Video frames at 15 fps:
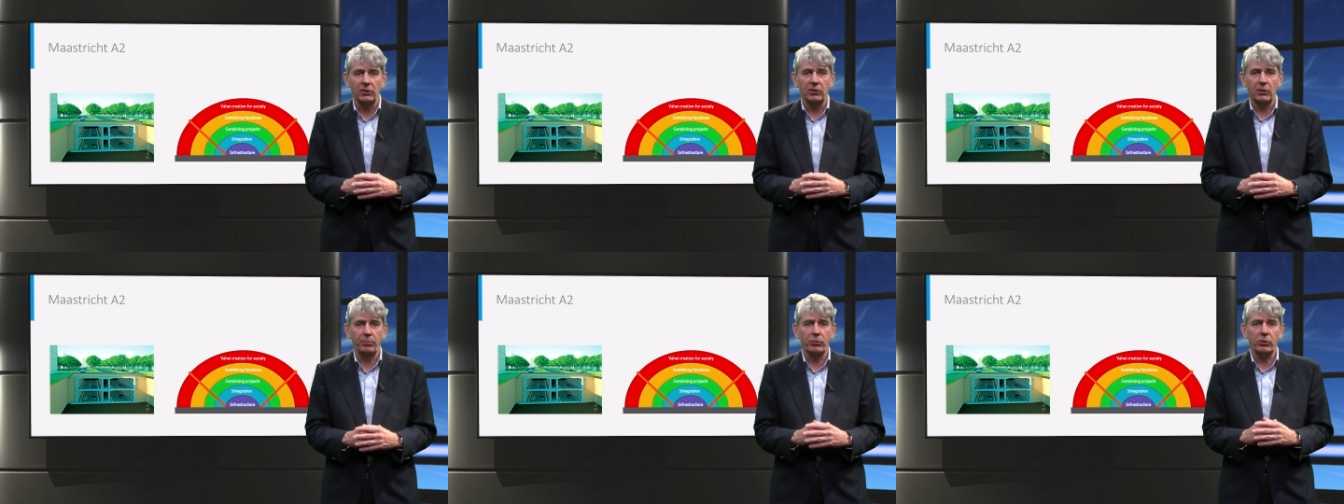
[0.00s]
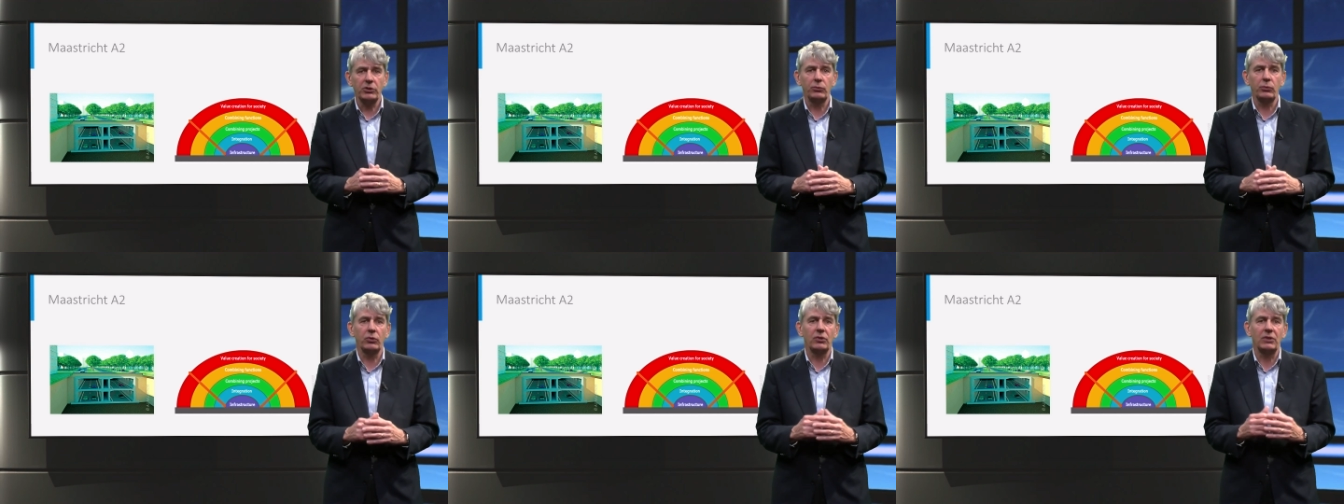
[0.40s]
The
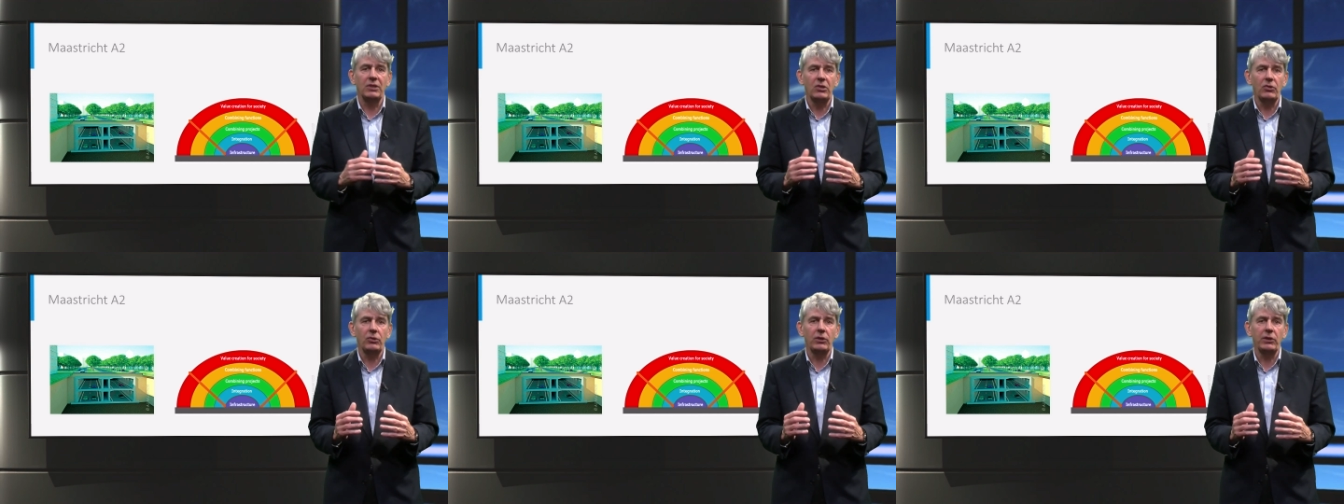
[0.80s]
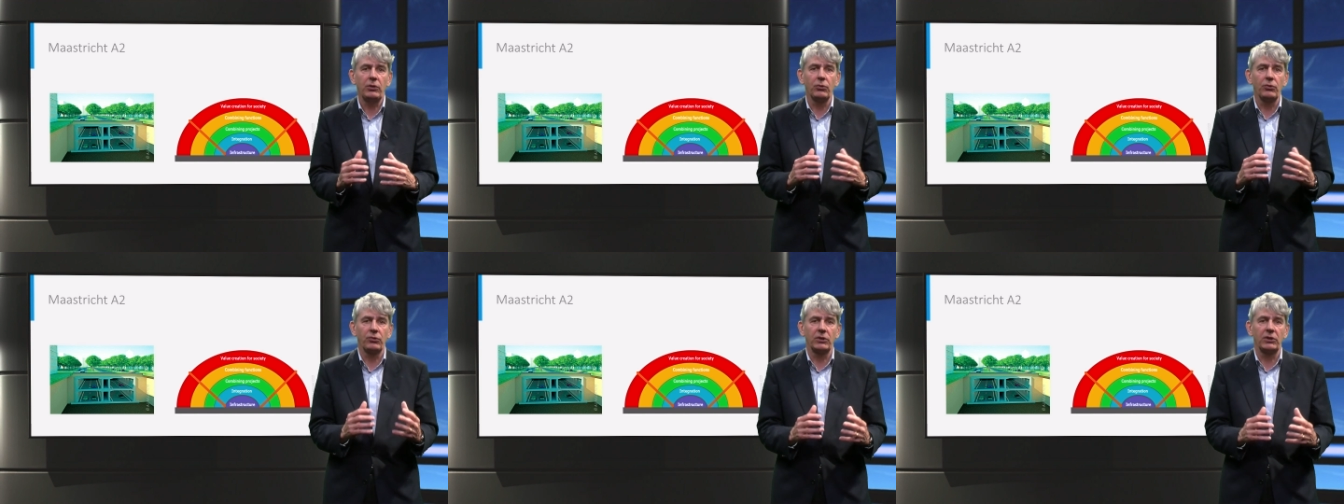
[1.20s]
project was initially
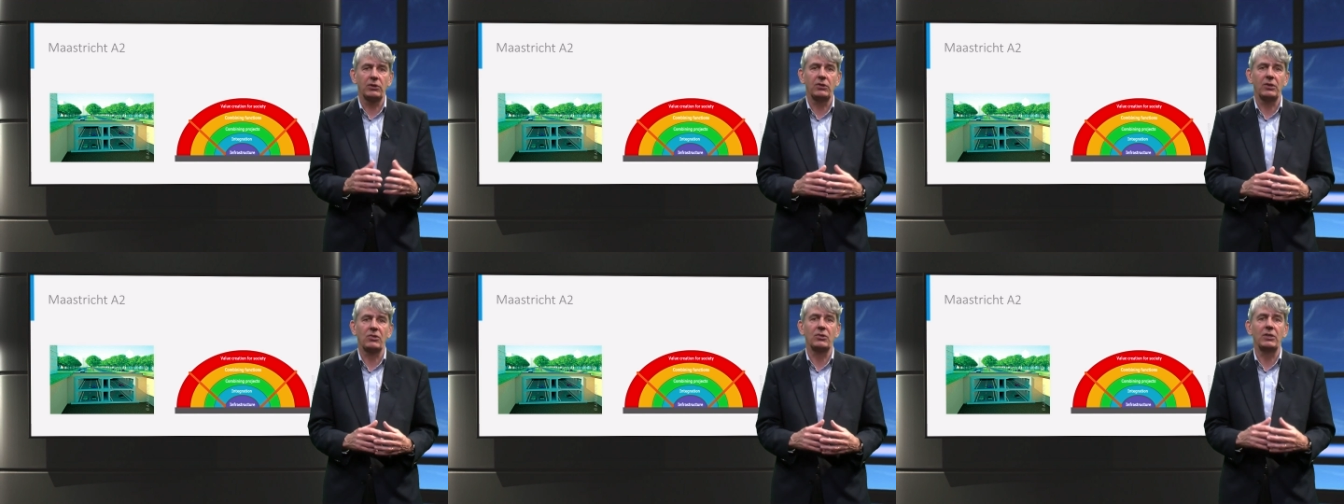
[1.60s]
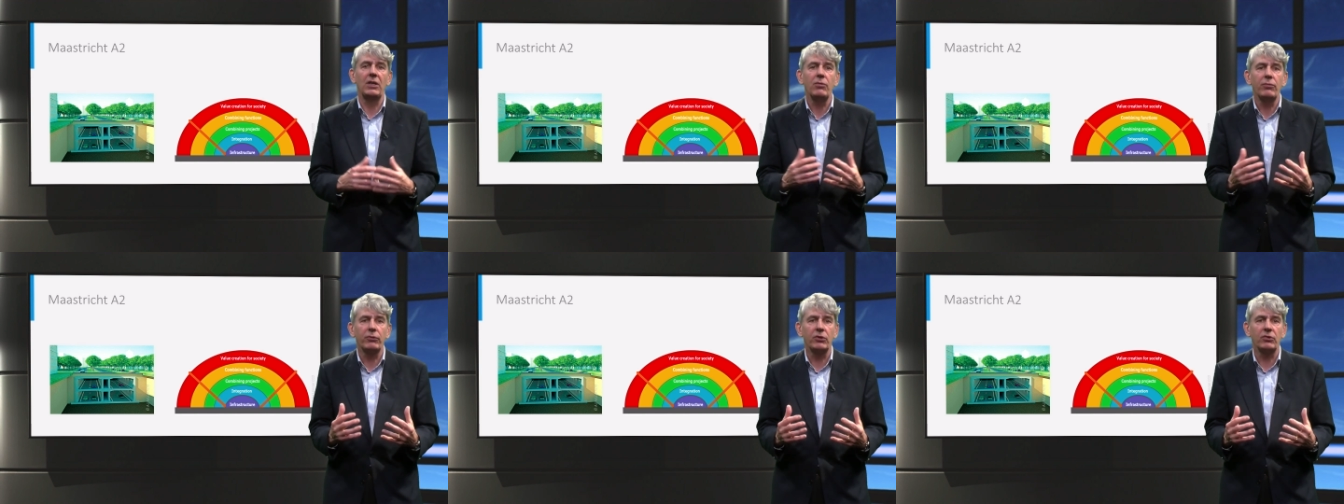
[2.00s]
considered as an
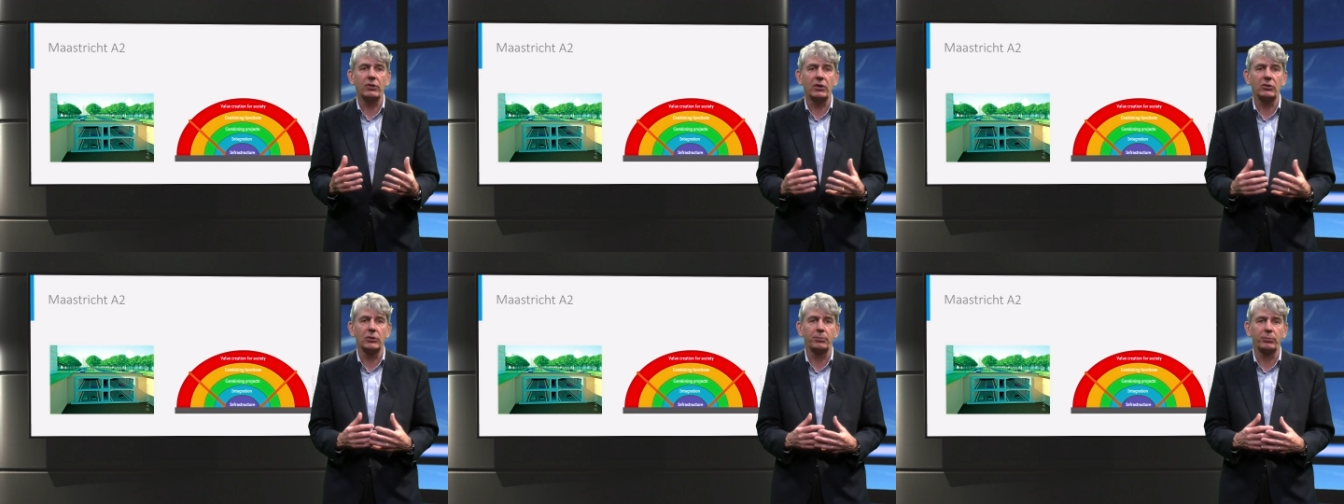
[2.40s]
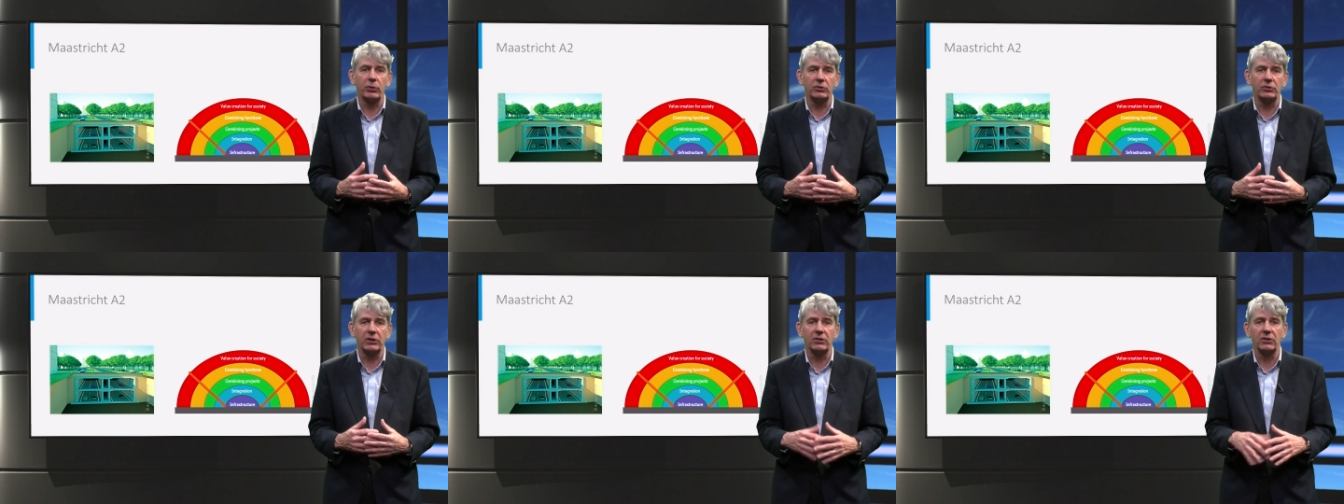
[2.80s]
infrastructure
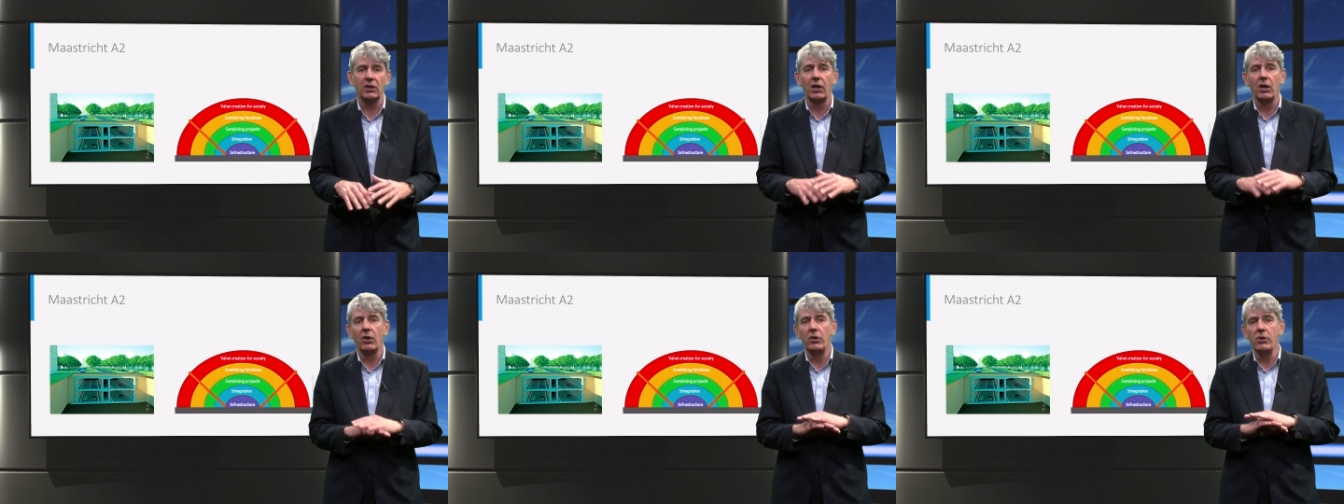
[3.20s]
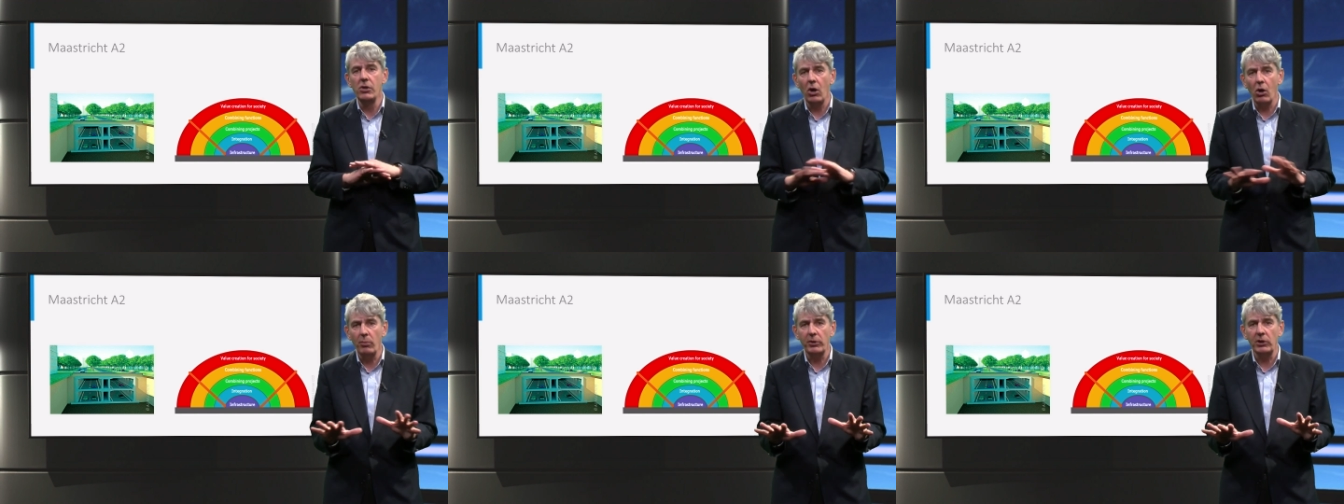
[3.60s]
project.
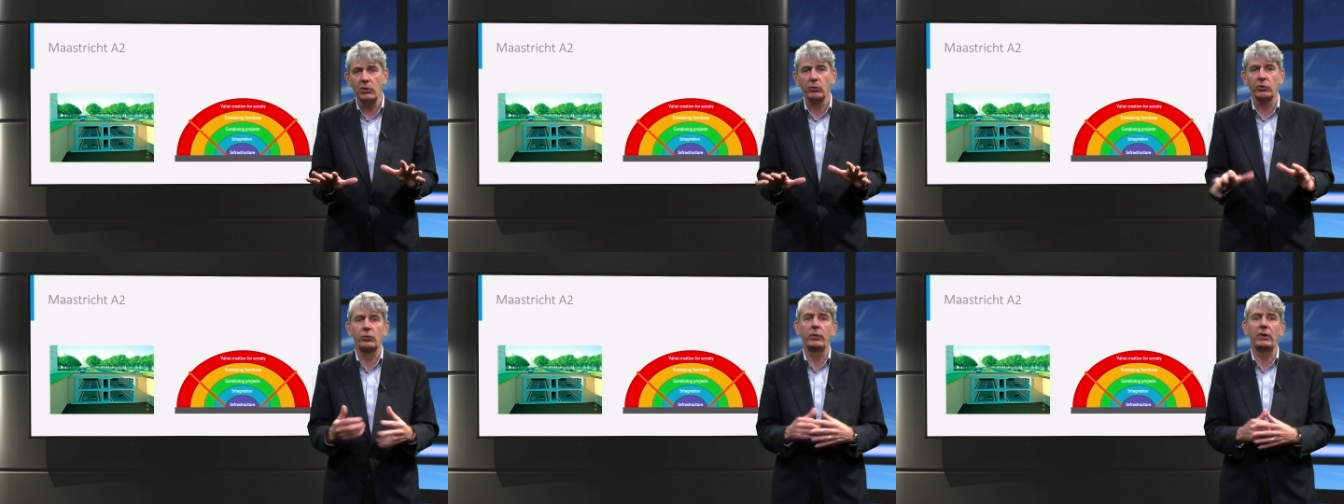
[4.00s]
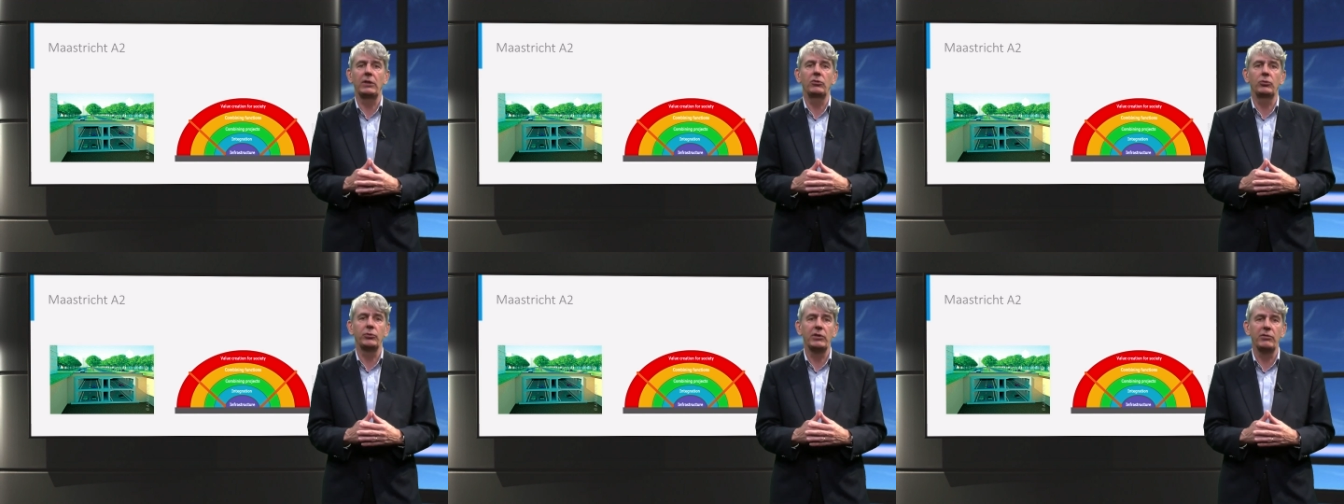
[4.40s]
Nobody was
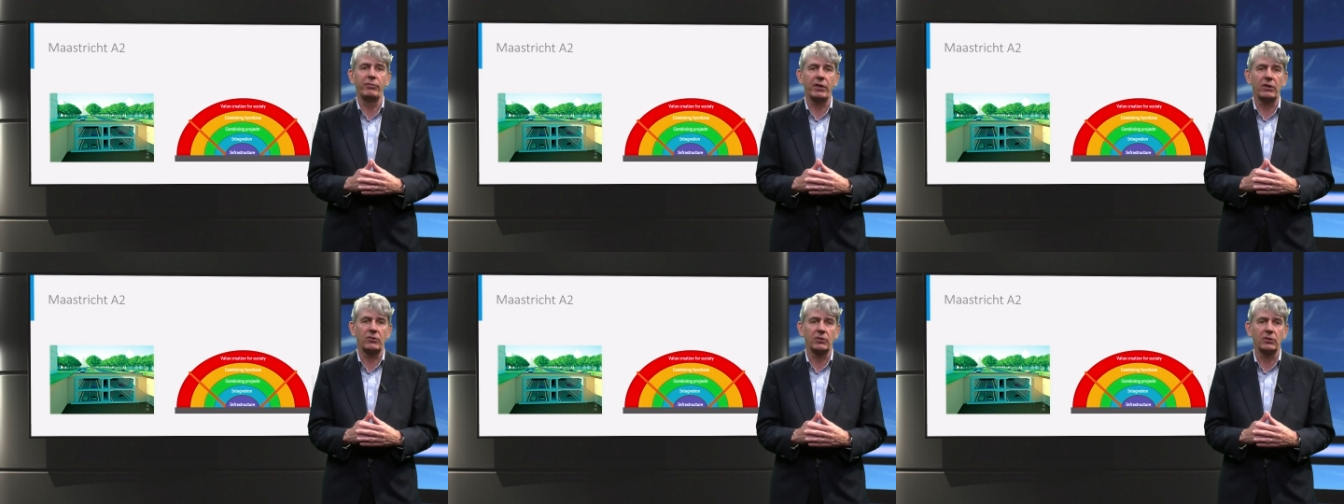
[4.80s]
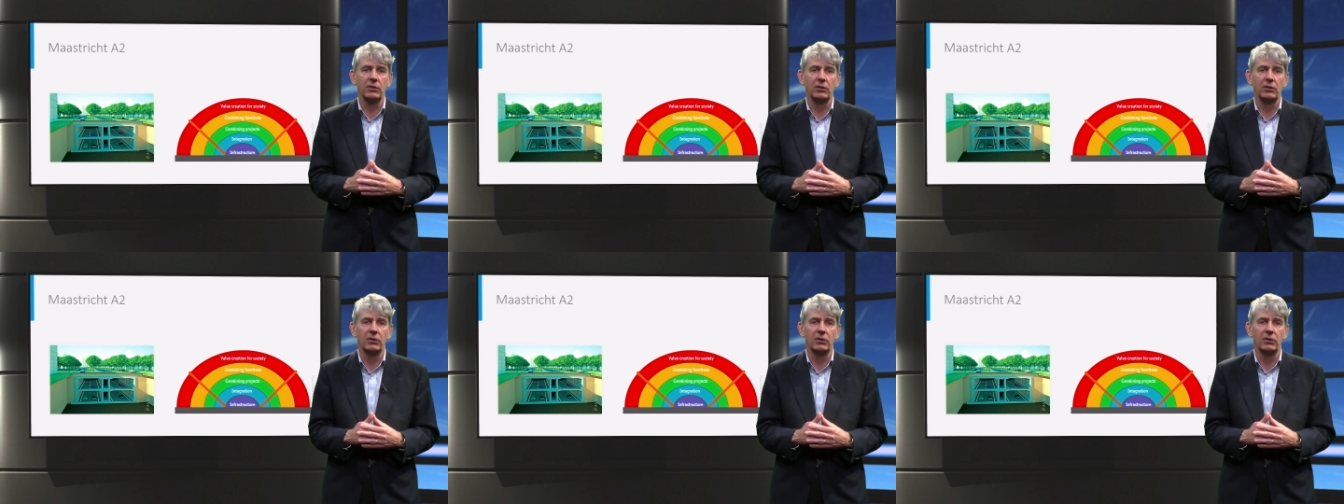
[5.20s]
willing to invest.